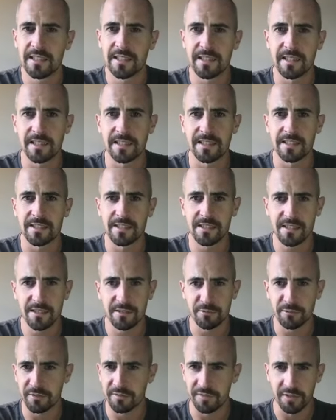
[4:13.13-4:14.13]
like a, uh, just a
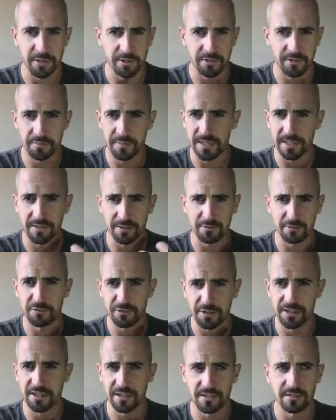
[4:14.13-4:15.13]
review of my
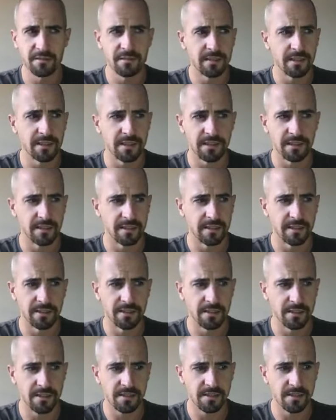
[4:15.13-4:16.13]
nutrition and and
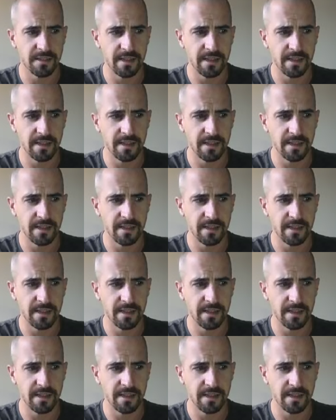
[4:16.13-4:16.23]
just